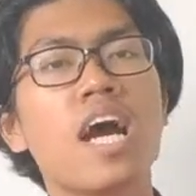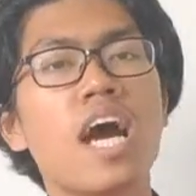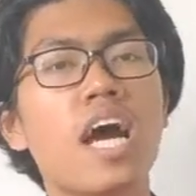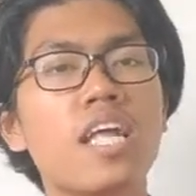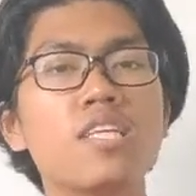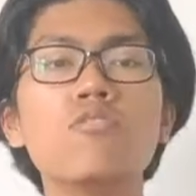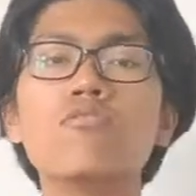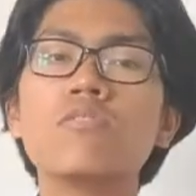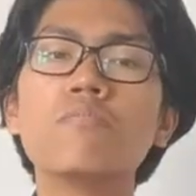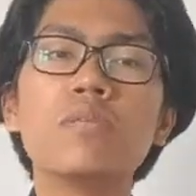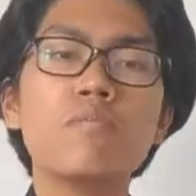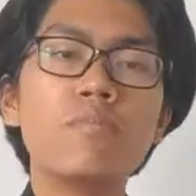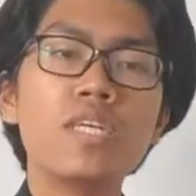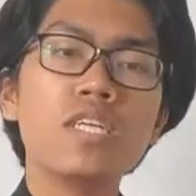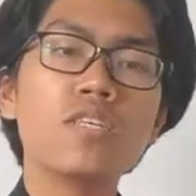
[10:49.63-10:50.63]
unusable
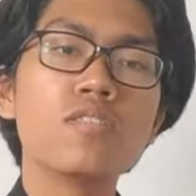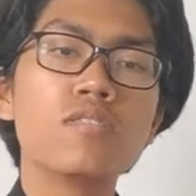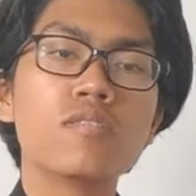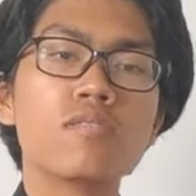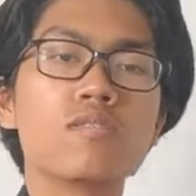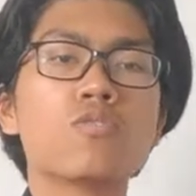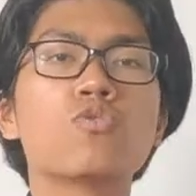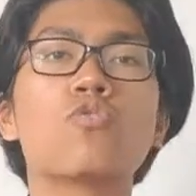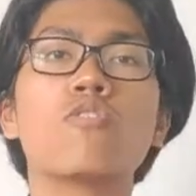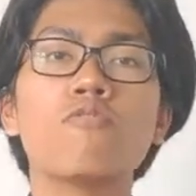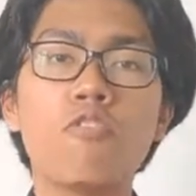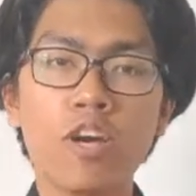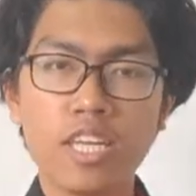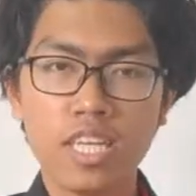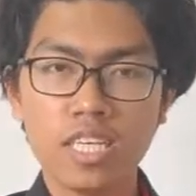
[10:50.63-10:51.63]
brick. To
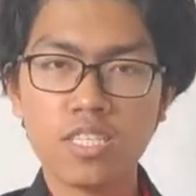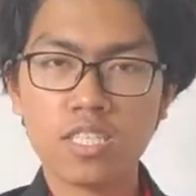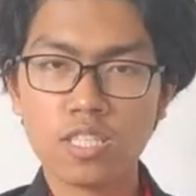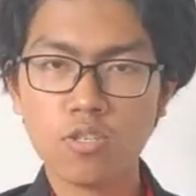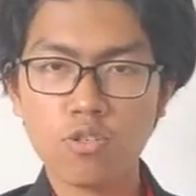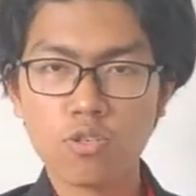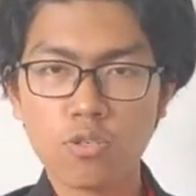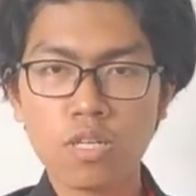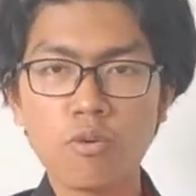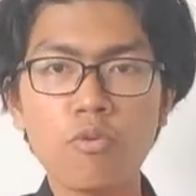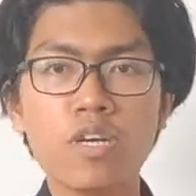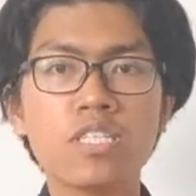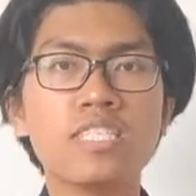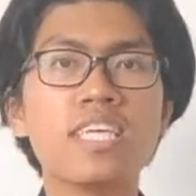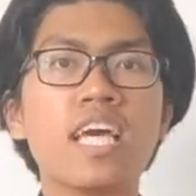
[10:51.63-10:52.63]
avoid this, you should
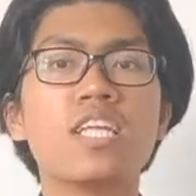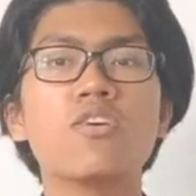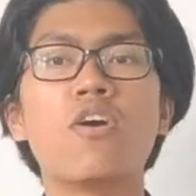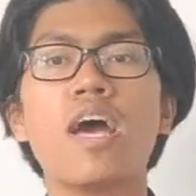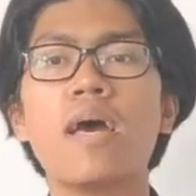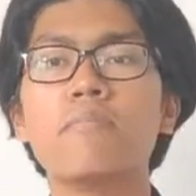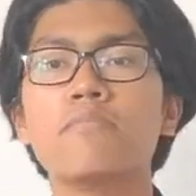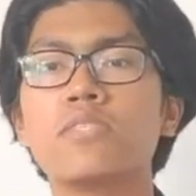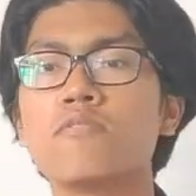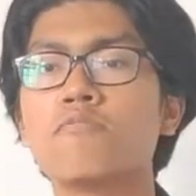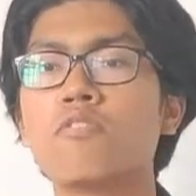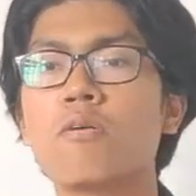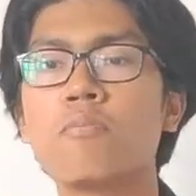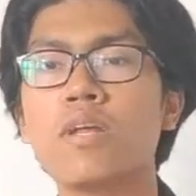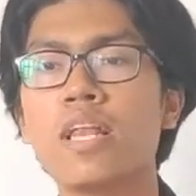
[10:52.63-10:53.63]
always get your apps
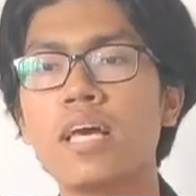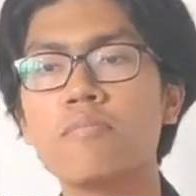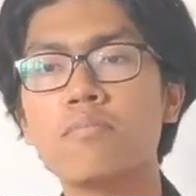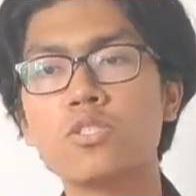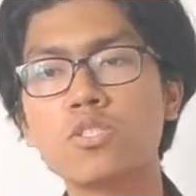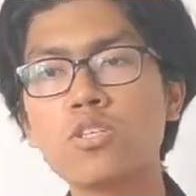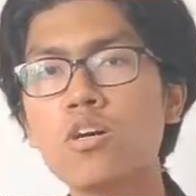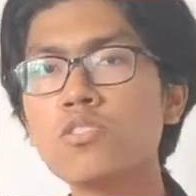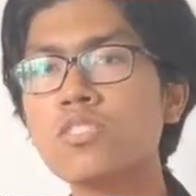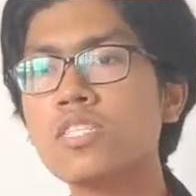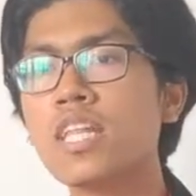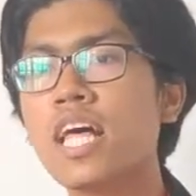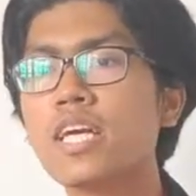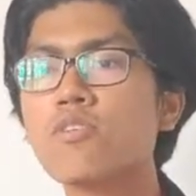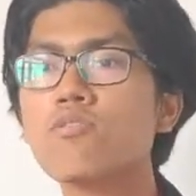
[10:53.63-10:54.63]
from reliable source
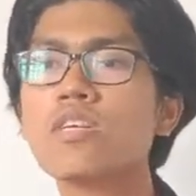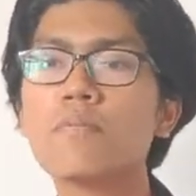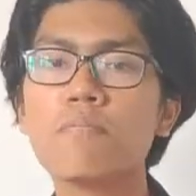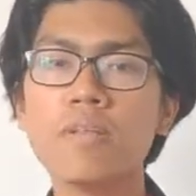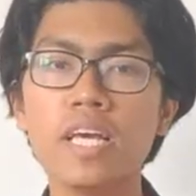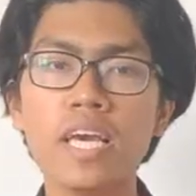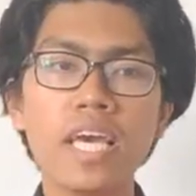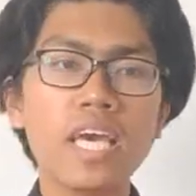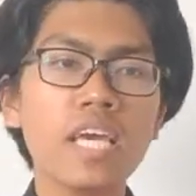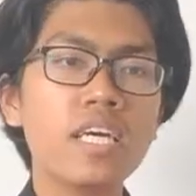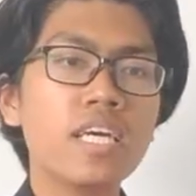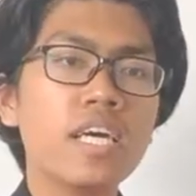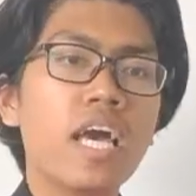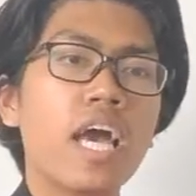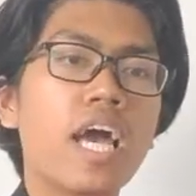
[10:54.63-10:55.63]
like Google Play,
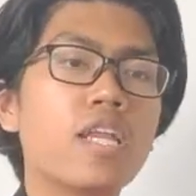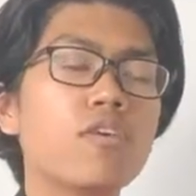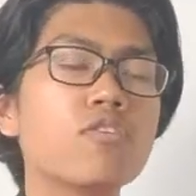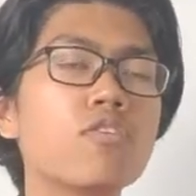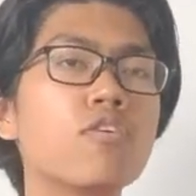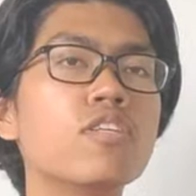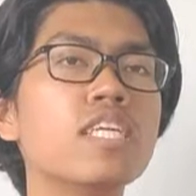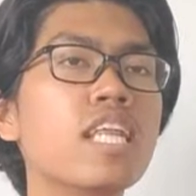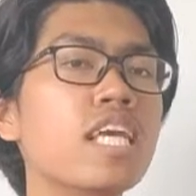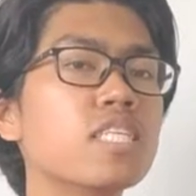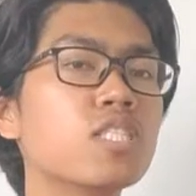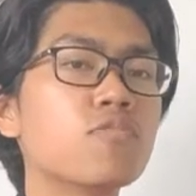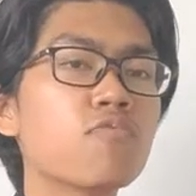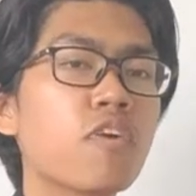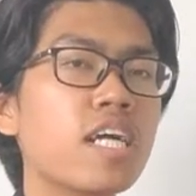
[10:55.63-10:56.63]
and do not delete
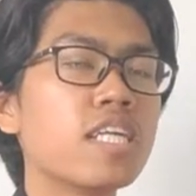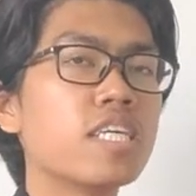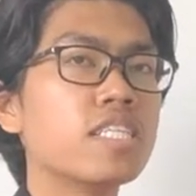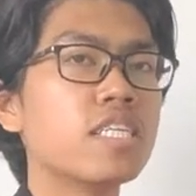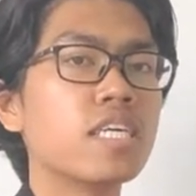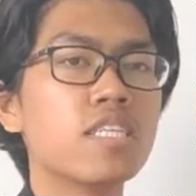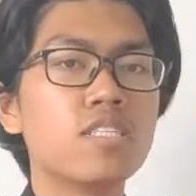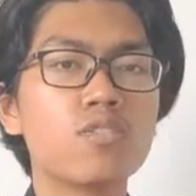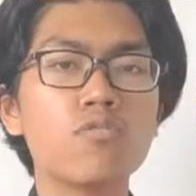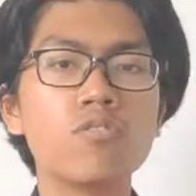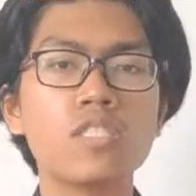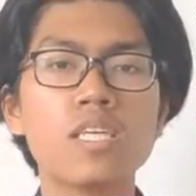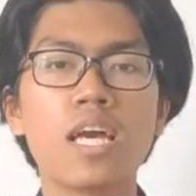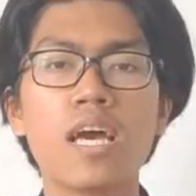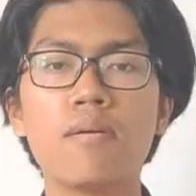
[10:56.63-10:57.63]
file the
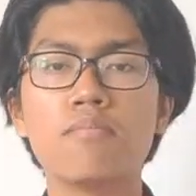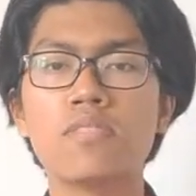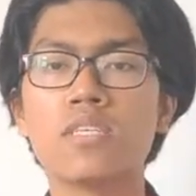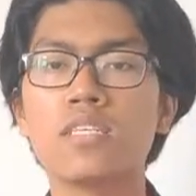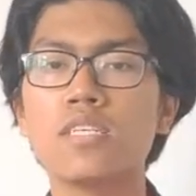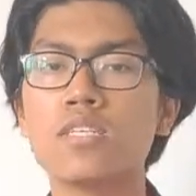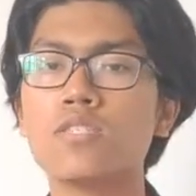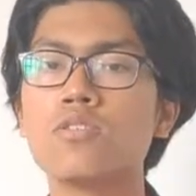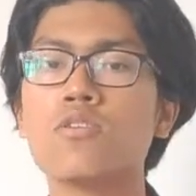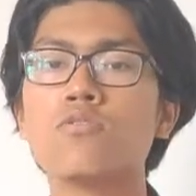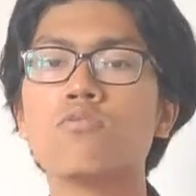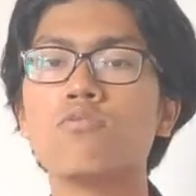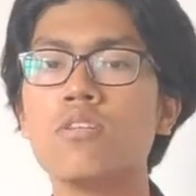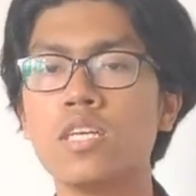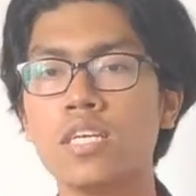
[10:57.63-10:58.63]
rooting app. Suggest not to
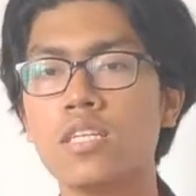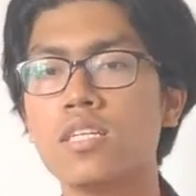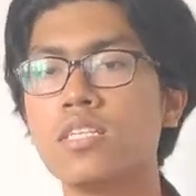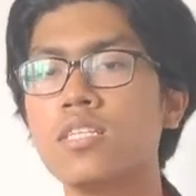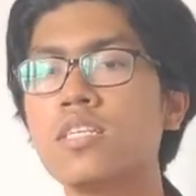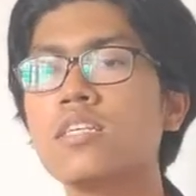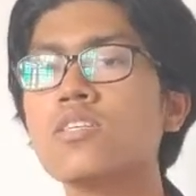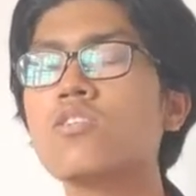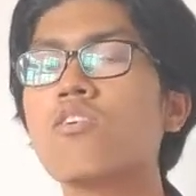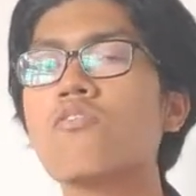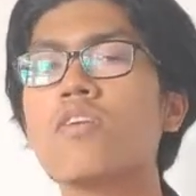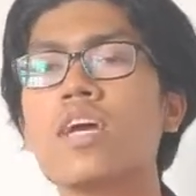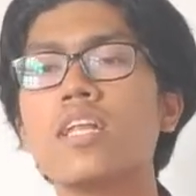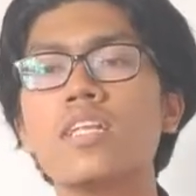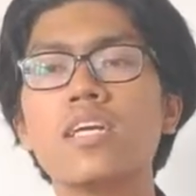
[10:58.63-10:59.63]
do it. The risk of
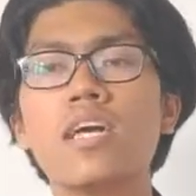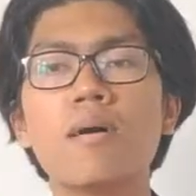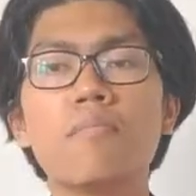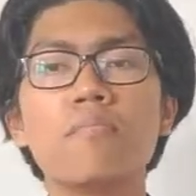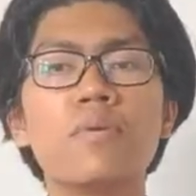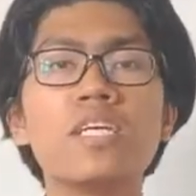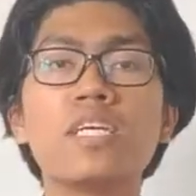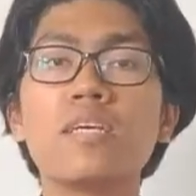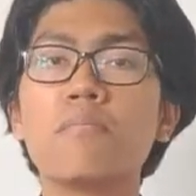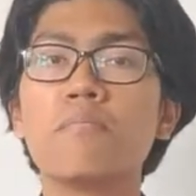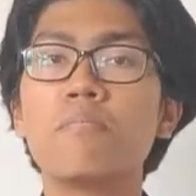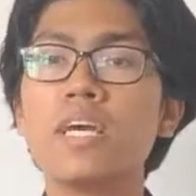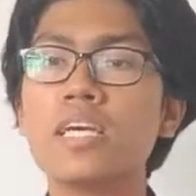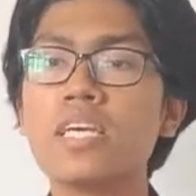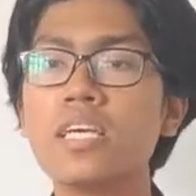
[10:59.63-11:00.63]
ending up
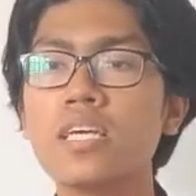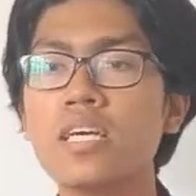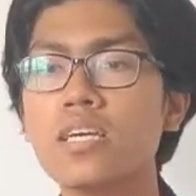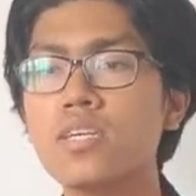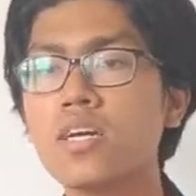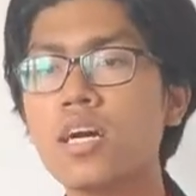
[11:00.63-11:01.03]
breaking